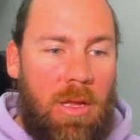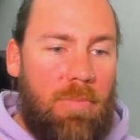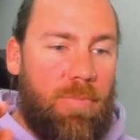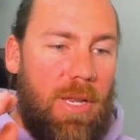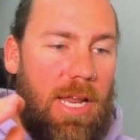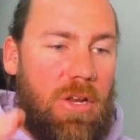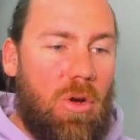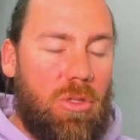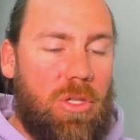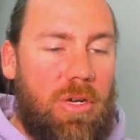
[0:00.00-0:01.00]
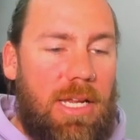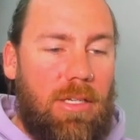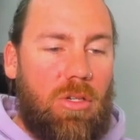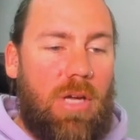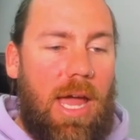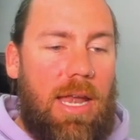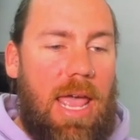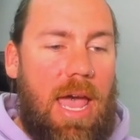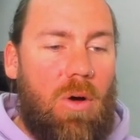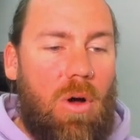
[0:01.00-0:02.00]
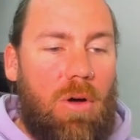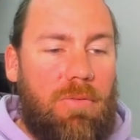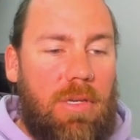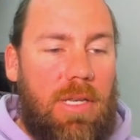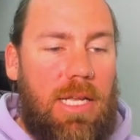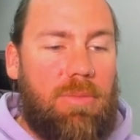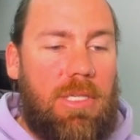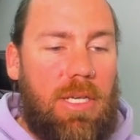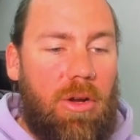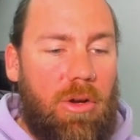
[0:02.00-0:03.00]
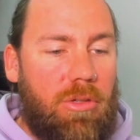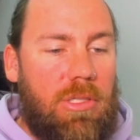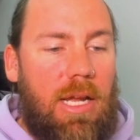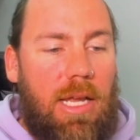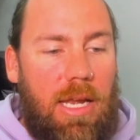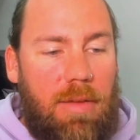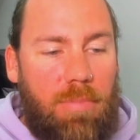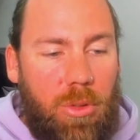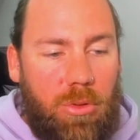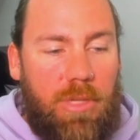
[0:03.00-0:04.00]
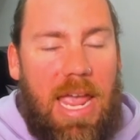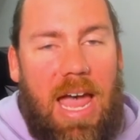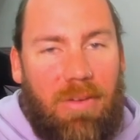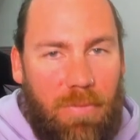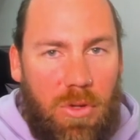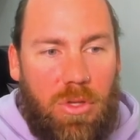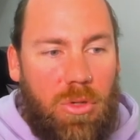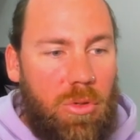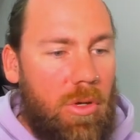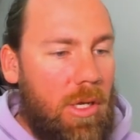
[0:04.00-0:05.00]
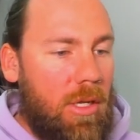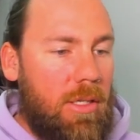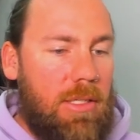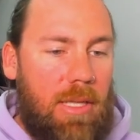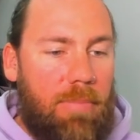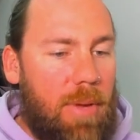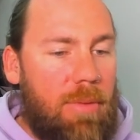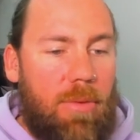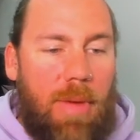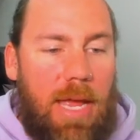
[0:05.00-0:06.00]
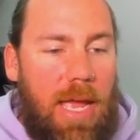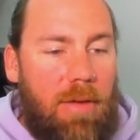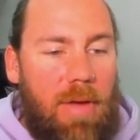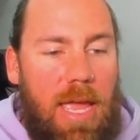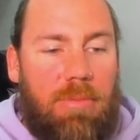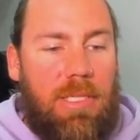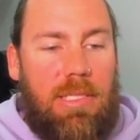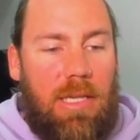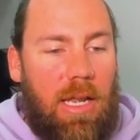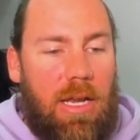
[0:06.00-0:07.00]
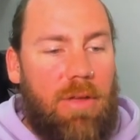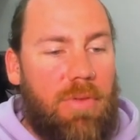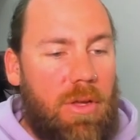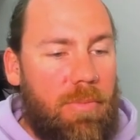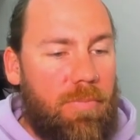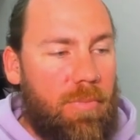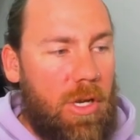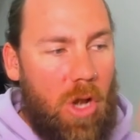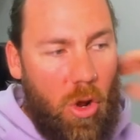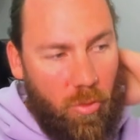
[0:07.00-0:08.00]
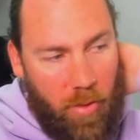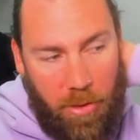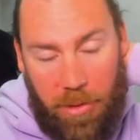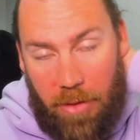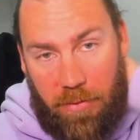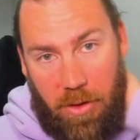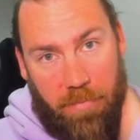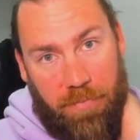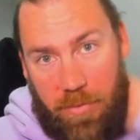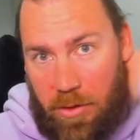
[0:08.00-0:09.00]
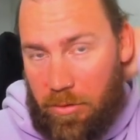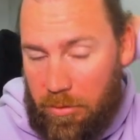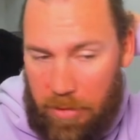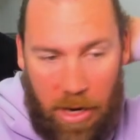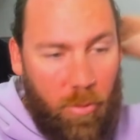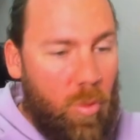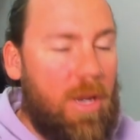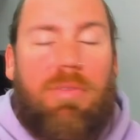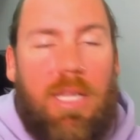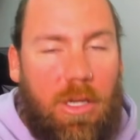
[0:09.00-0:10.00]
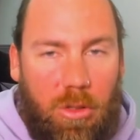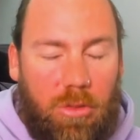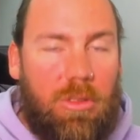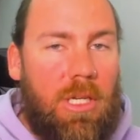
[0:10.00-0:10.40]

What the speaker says: But then you also need to look at how often these materials are getting pulled out for you. Some people may have heaps of selenium, but no rubidium, or whatever they're called.